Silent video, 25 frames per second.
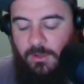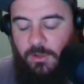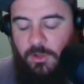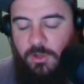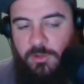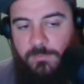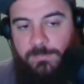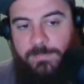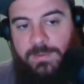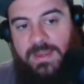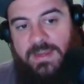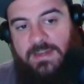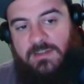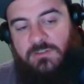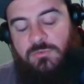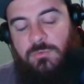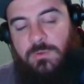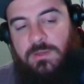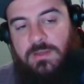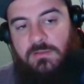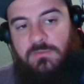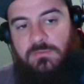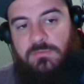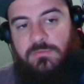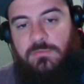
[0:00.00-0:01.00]
all
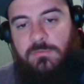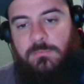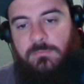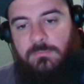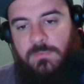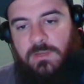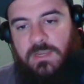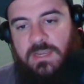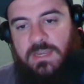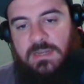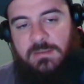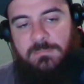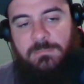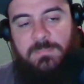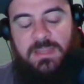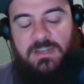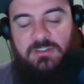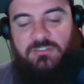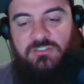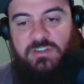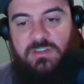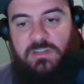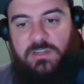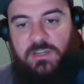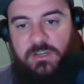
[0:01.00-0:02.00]
Pac-12. Kind of
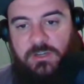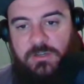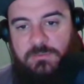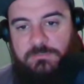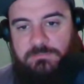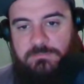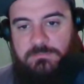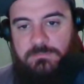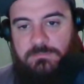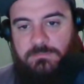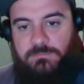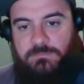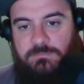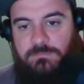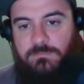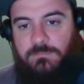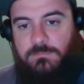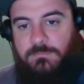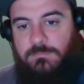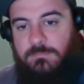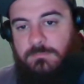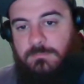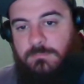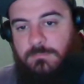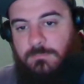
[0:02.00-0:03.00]
mention here.
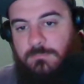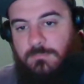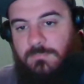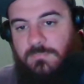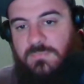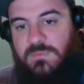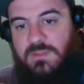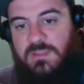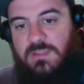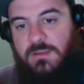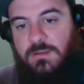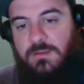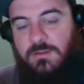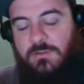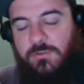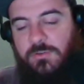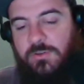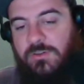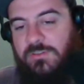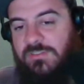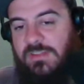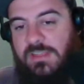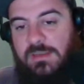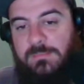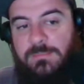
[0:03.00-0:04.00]

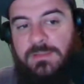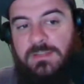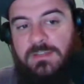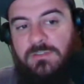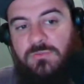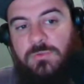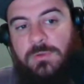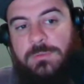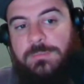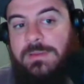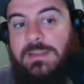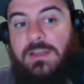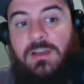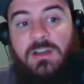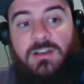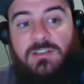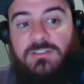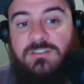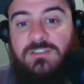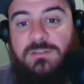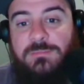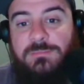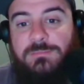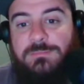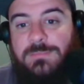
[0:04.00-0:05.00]
Chris Edmonds would be
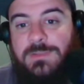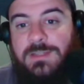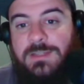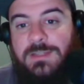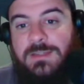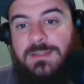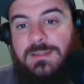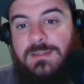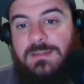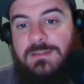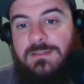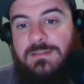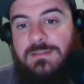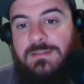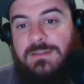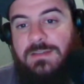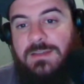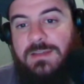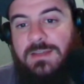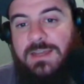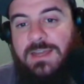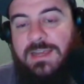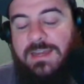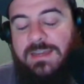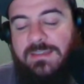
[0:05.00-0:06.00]
awesome.
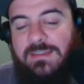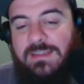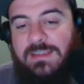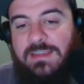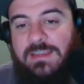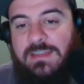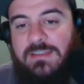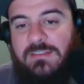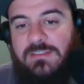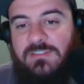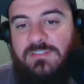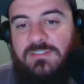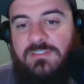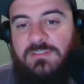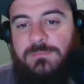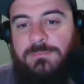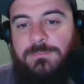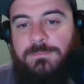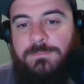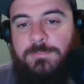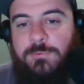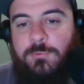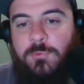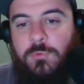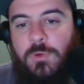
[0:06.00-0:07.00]
I think it's
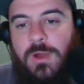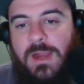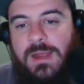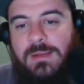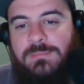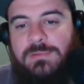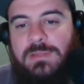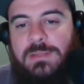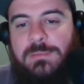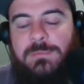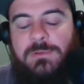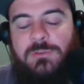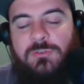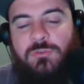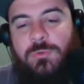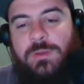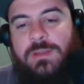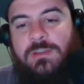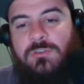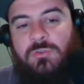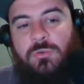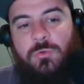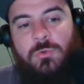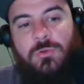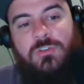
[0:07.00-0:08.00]
probably
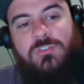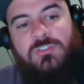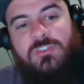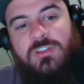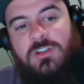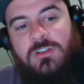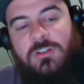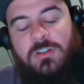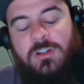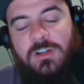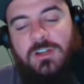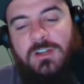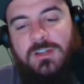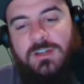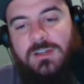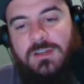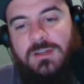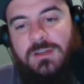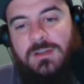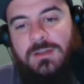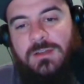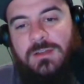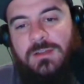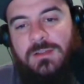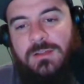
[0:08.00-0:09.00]
between Torrence and Clark.
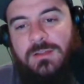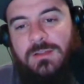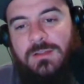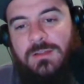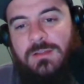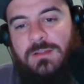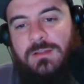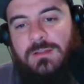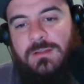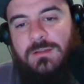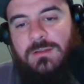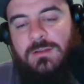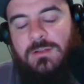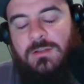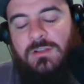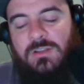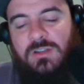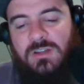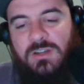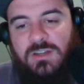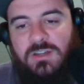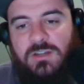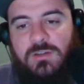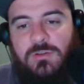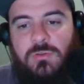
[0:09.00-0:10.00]

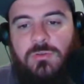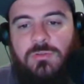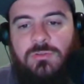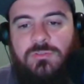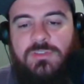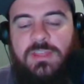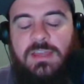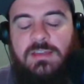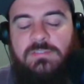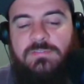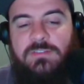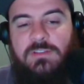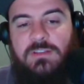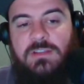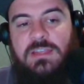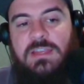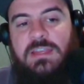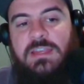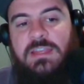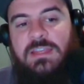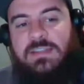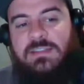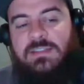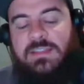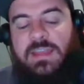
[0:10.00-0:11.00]
Clark will
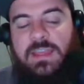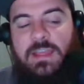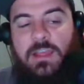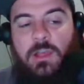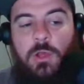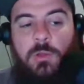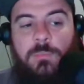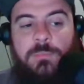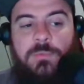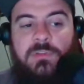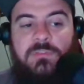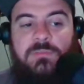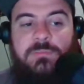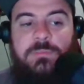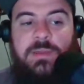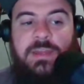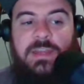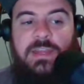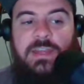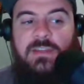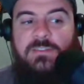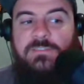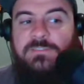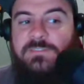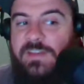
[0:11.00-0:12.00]
definitely get the help of
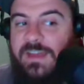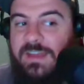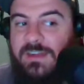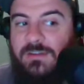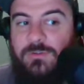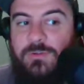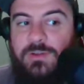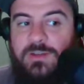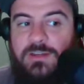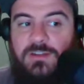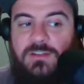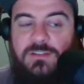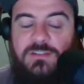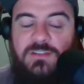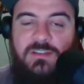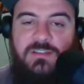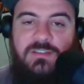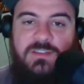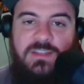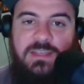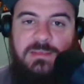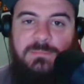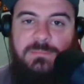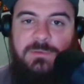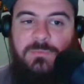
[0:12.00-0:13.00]
being a veteran on the
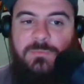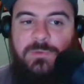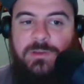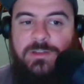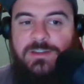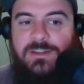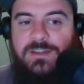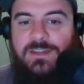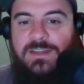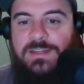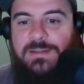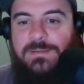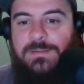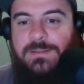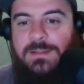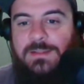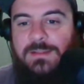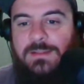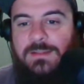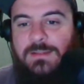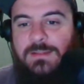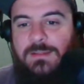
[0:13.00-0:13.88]
team and whatnot.